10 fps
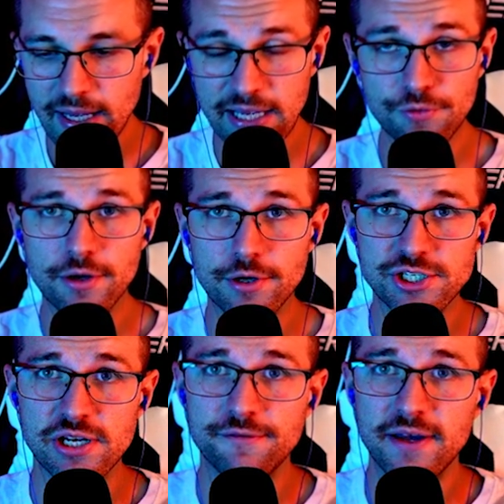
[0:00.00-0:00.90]
healing
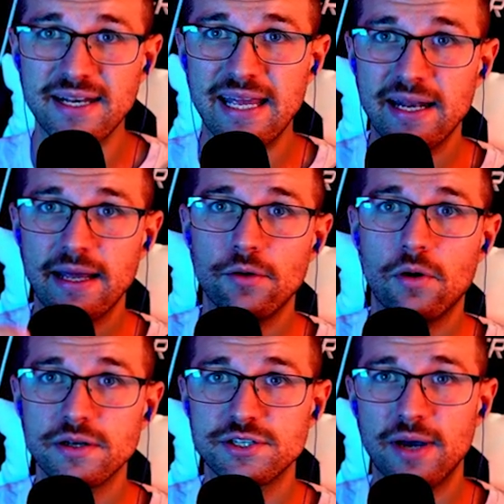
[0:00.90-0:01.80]
reduction effect, and it'll
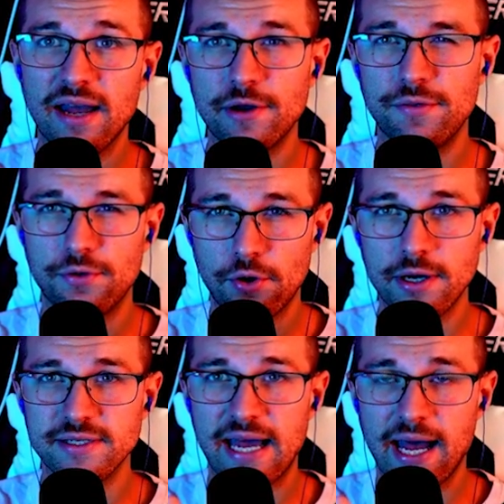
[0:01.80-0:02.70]
also, every
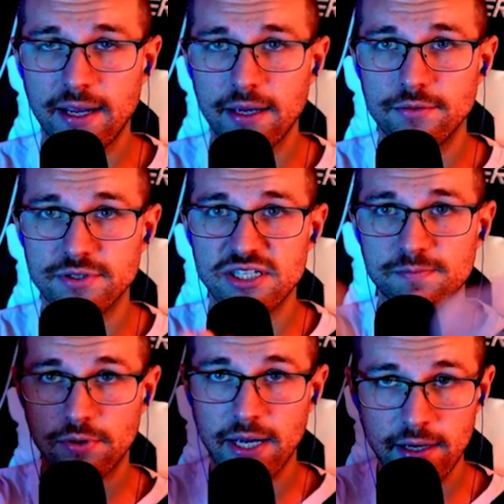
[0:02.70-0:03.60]
3rd attack, it'll
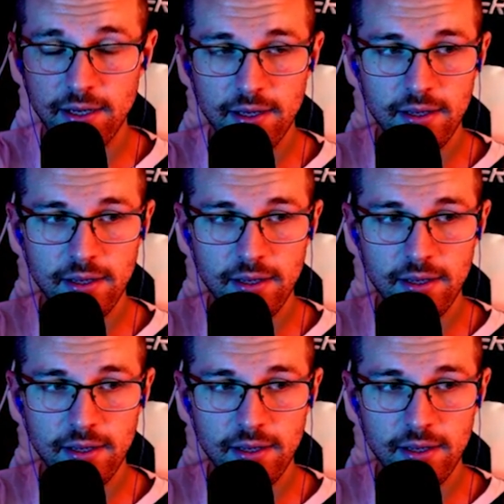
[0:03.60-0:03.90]
spread.